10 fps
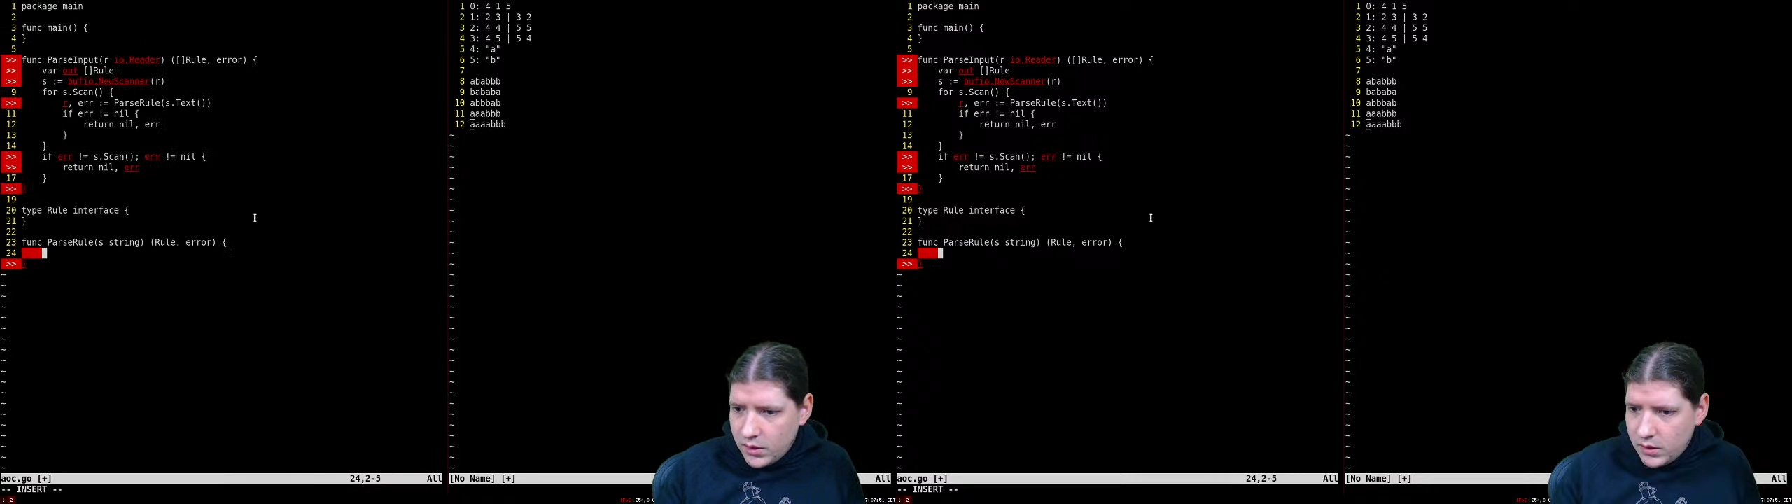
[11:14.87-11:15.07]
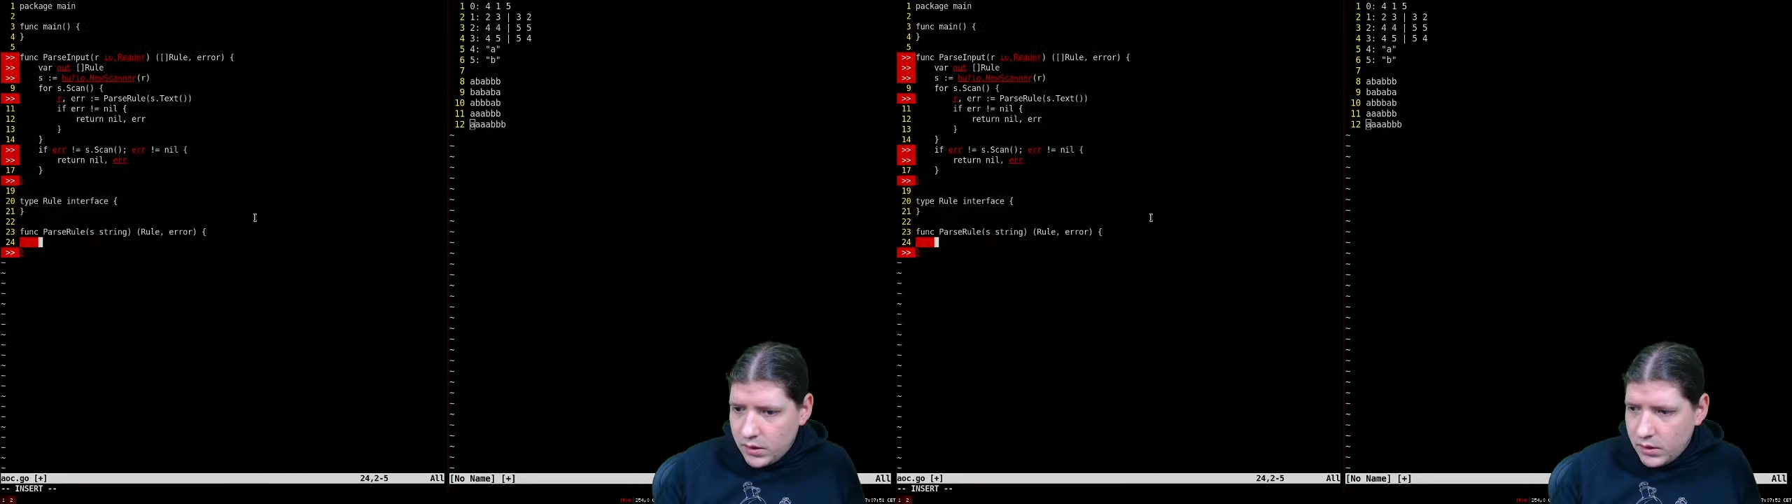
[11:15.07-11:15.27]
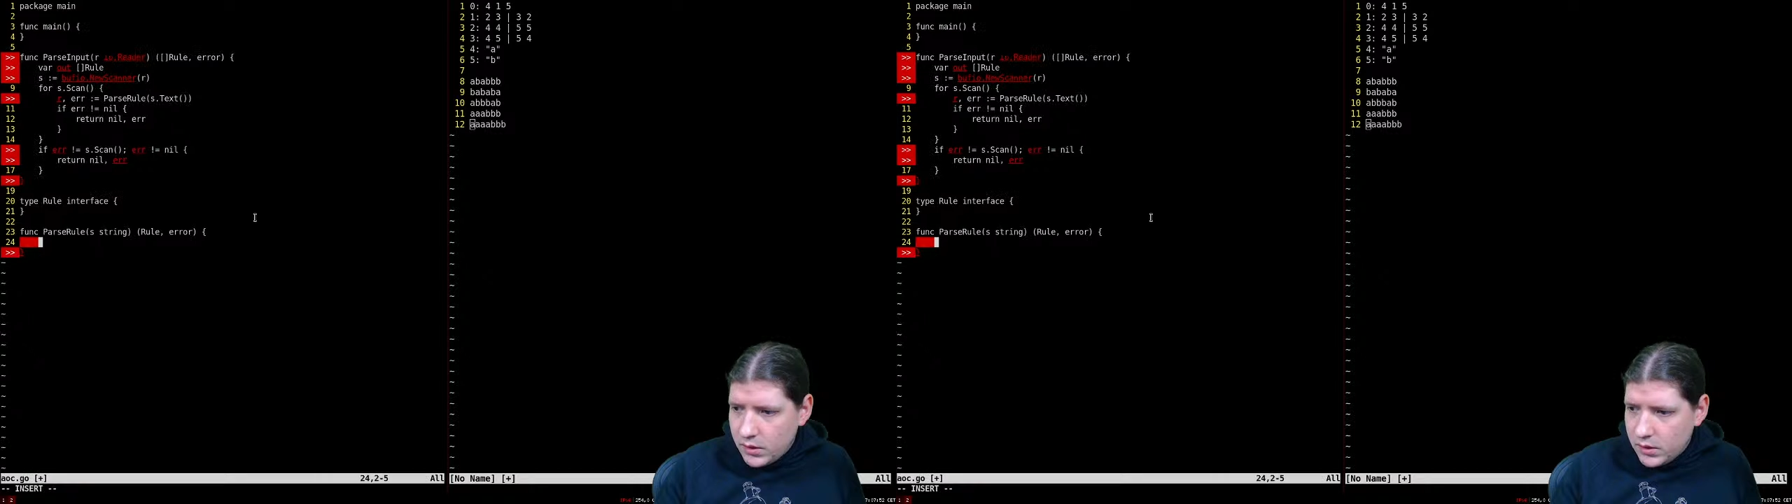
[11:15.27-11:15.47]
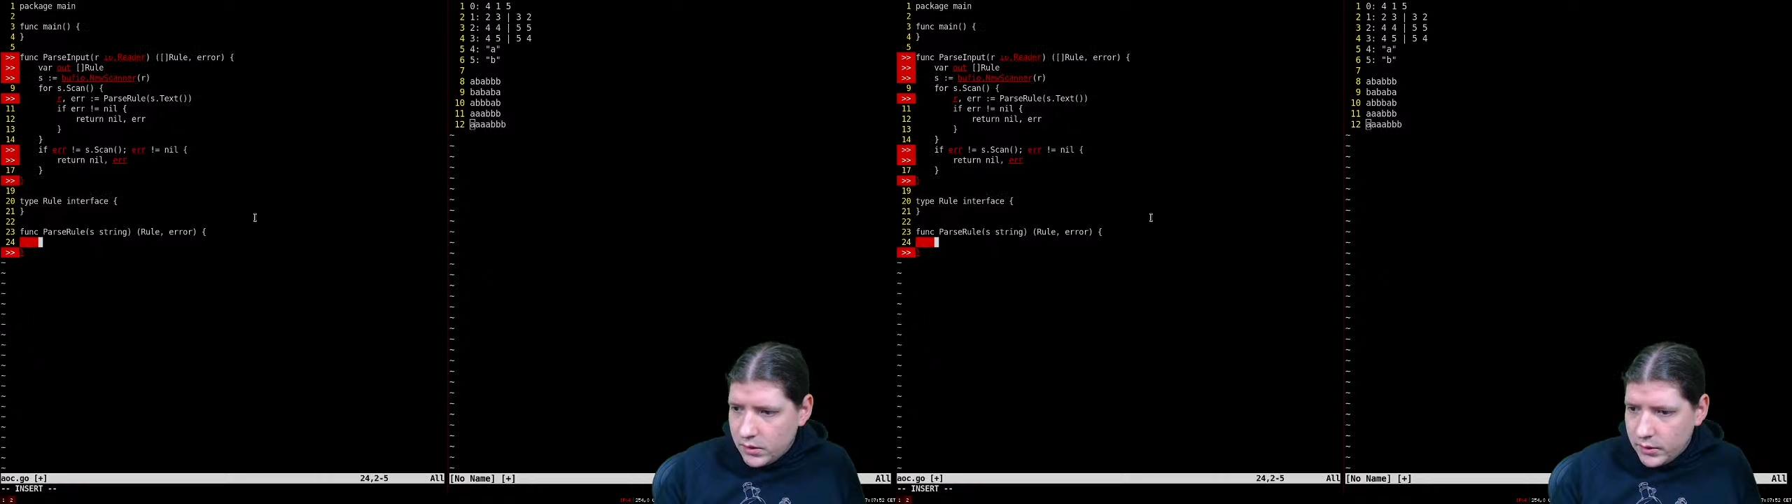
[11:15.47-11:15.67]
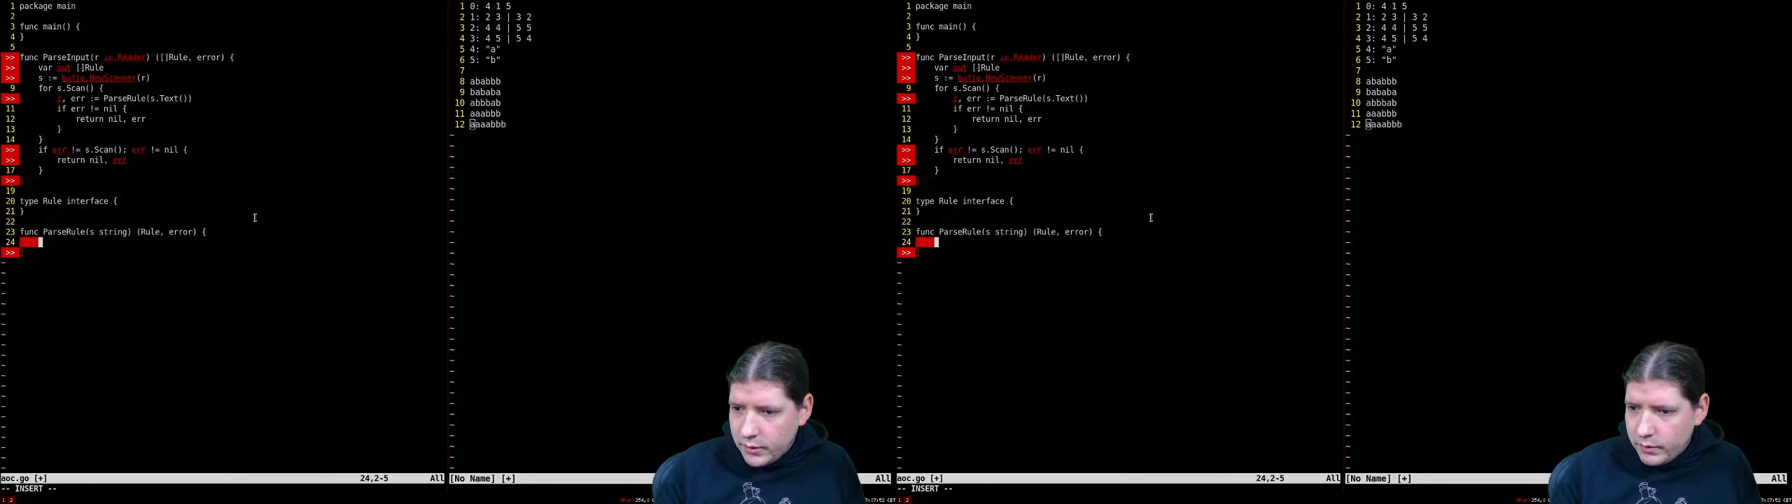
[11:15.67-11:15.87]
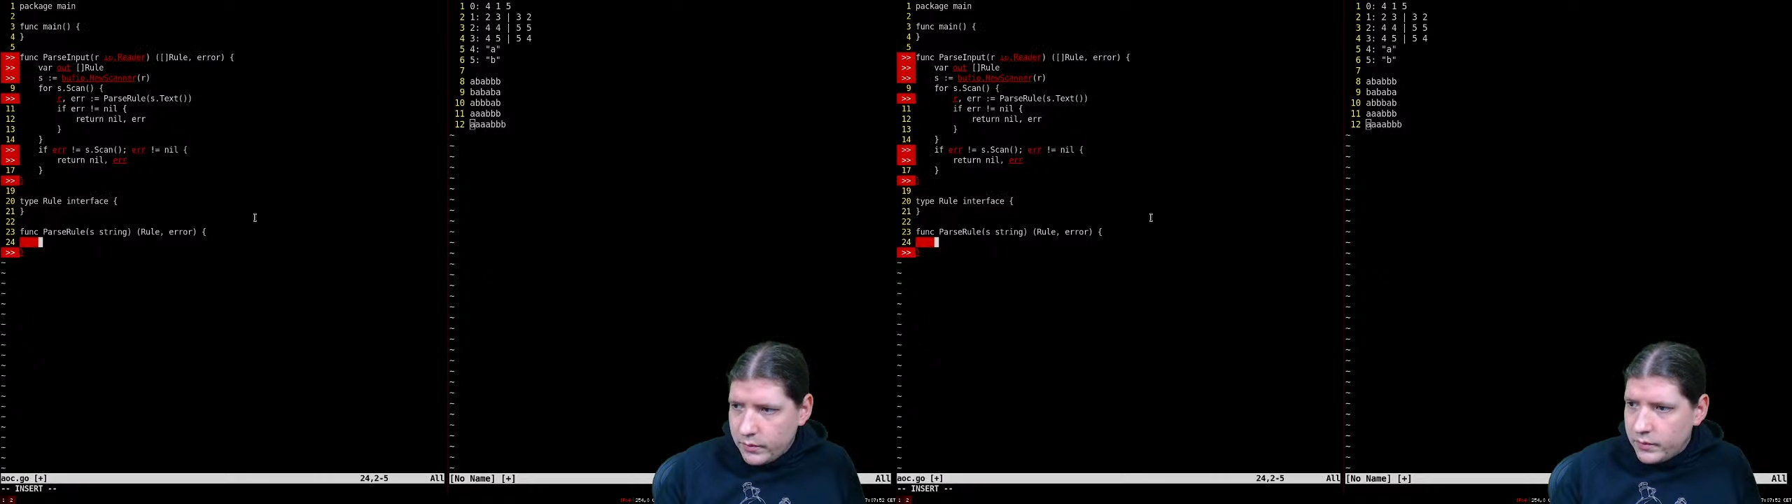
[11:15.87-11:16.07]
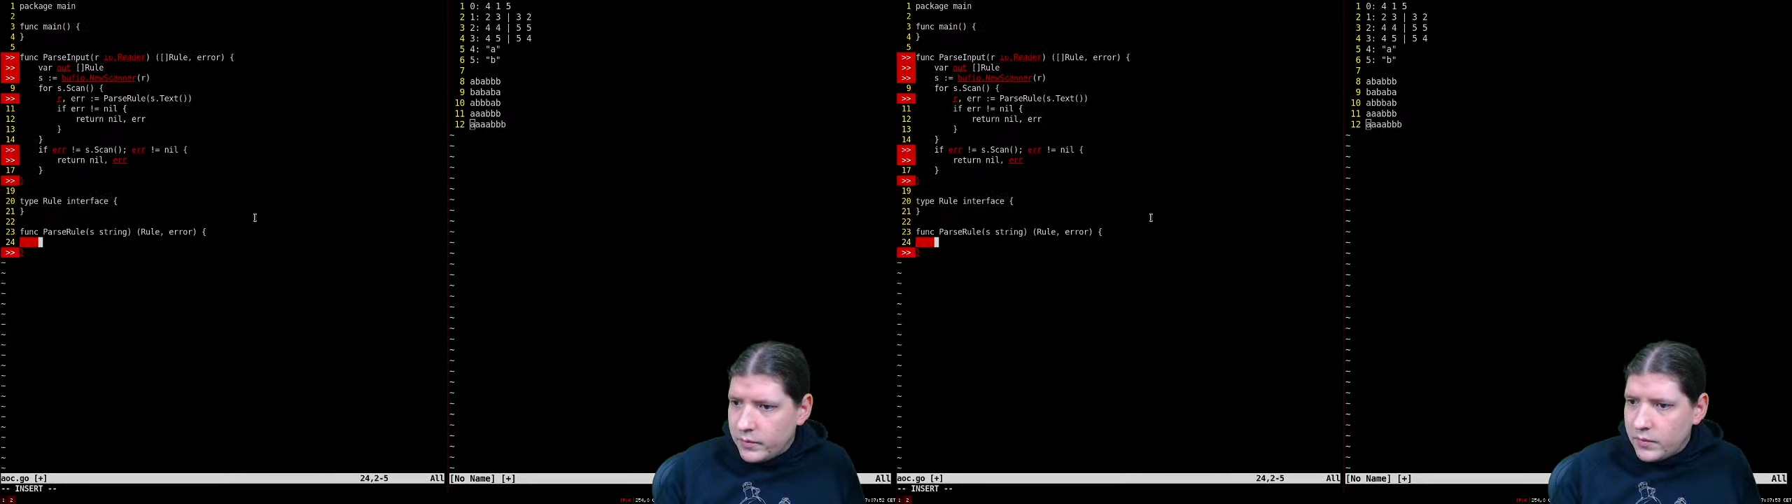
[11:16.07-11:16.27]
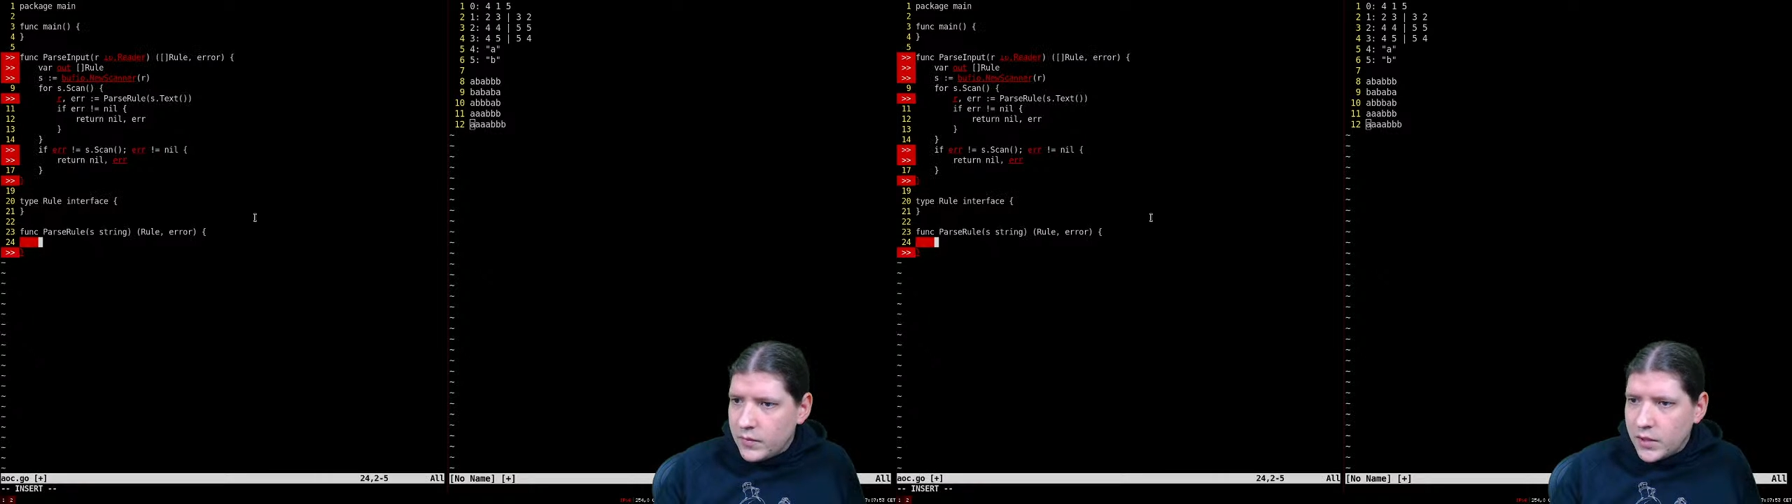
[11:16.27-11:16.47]

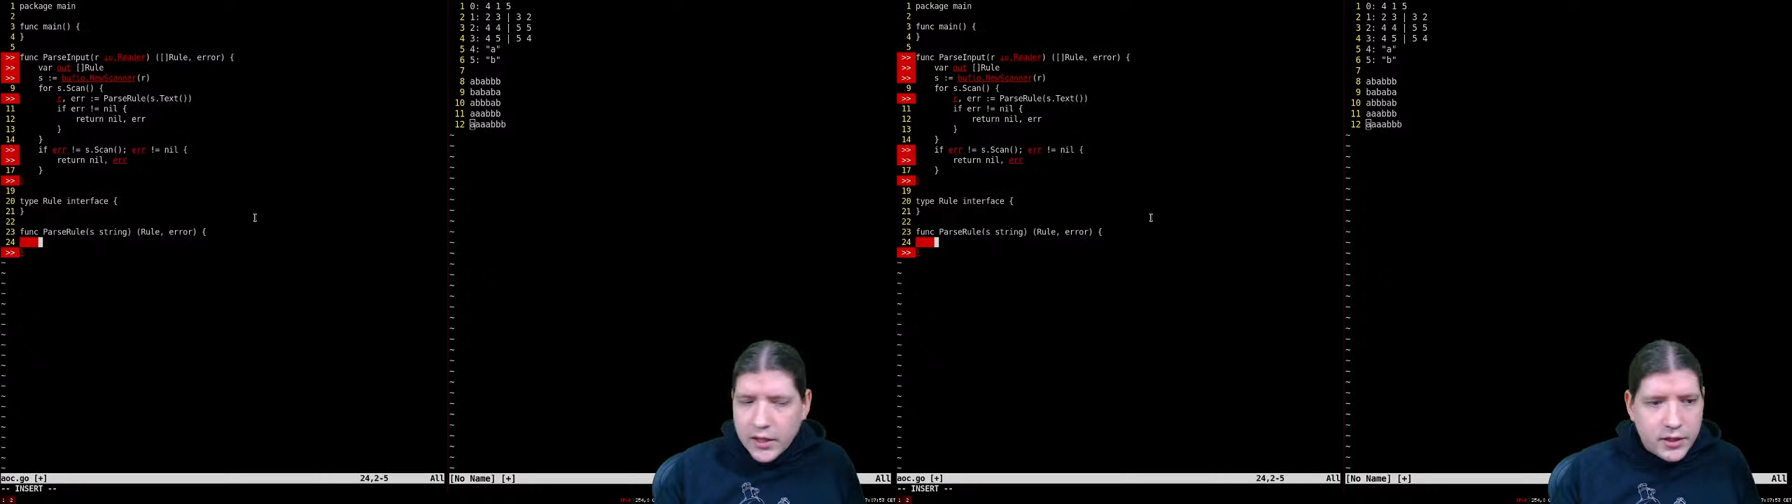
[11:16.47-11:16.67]
And